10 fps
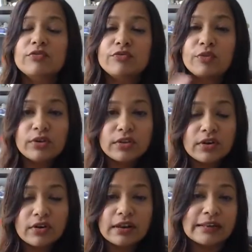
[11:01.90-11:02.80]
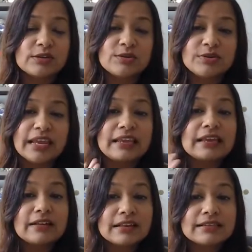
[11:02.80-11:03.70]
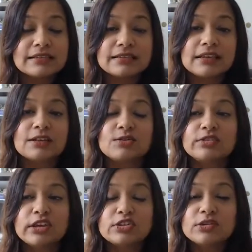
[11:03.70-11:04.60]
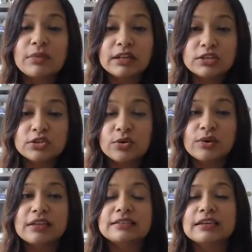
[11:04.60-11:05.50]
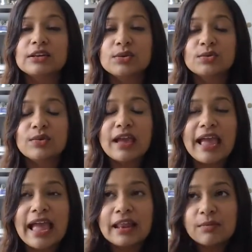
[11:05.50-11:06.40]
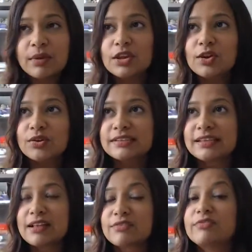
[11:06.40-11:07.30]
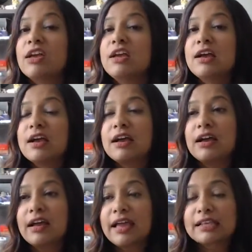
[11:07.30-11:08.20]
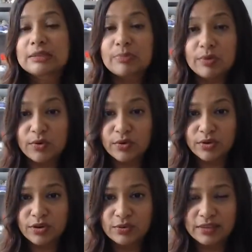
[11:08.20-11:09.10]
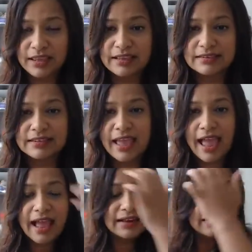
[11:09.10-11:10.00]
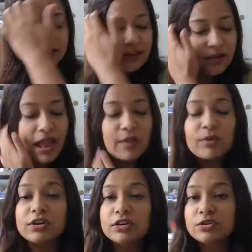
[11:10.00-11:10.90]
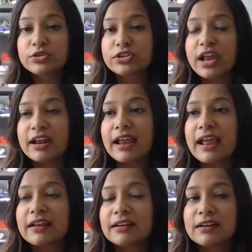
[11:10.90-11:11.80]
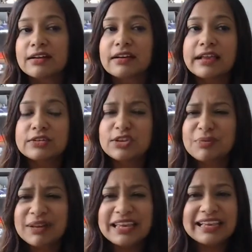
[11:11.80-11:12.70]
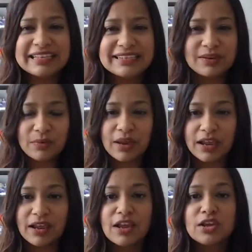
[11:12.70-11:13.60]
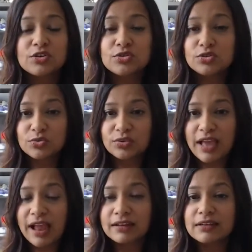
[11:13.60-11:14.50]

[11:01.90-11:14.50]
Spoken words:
further into taking risks, into changing money stories, into helping yourself explore new things. And I wanted to share an extremely easy way to do that.